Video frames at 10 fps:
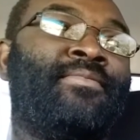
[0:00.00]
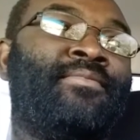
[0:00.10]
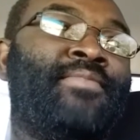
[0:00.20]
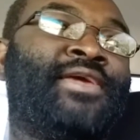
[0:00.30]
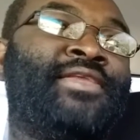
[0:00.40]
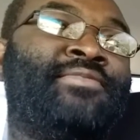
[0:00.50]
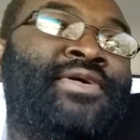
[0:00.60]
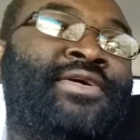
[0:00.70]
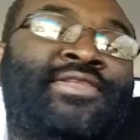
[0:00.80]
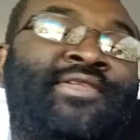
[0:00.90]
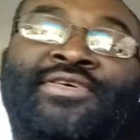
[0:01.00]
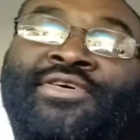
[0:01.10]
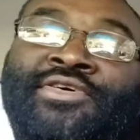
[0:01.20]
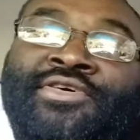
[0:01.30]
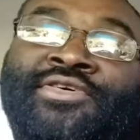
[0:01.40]
making the beard look
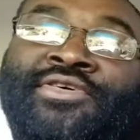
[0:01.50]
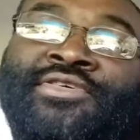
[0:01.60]
good?